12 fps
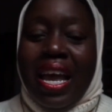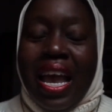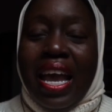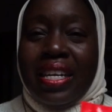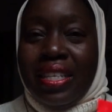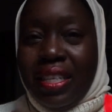
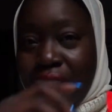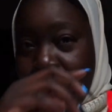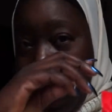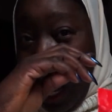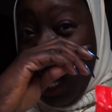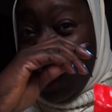And
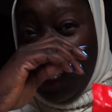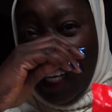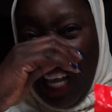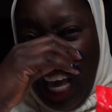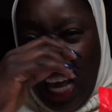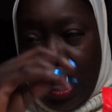to add to
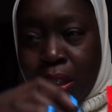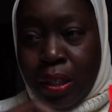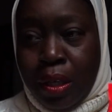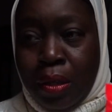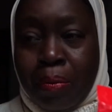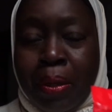that,
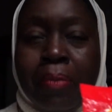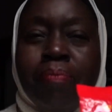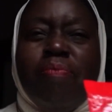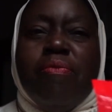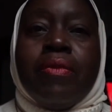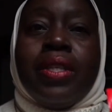excuse me,
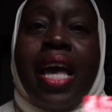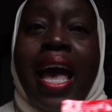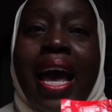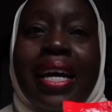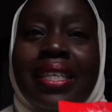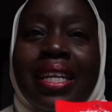
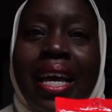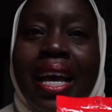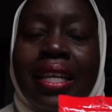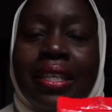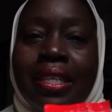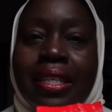
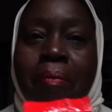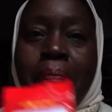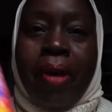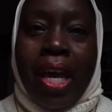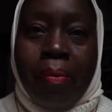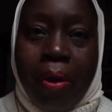some
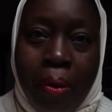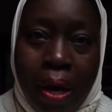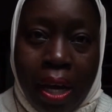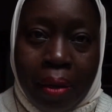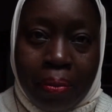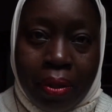baby
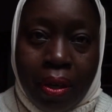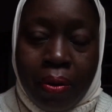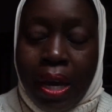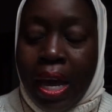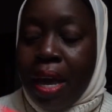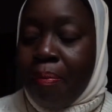wipes,
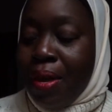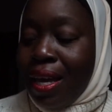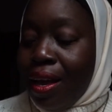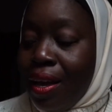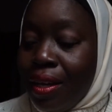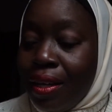okay?
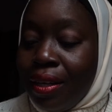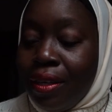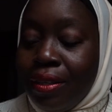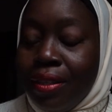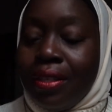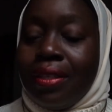
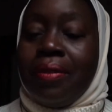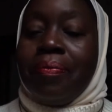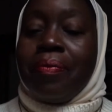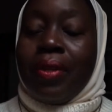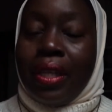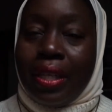Because
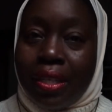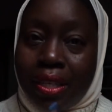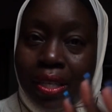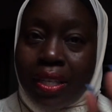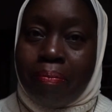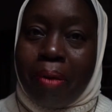this is
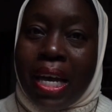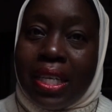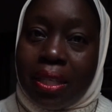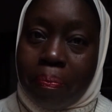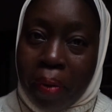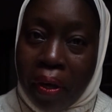just my
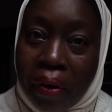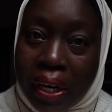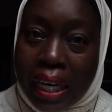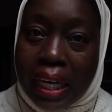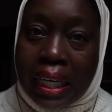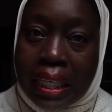
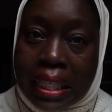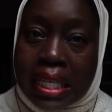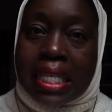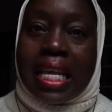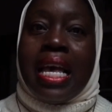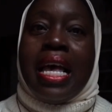
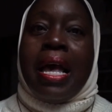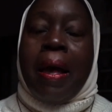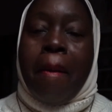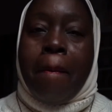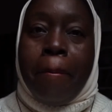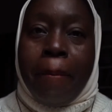experience,
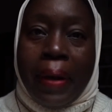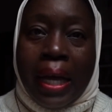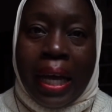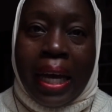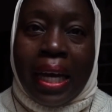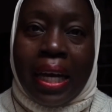
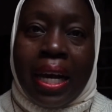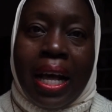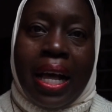but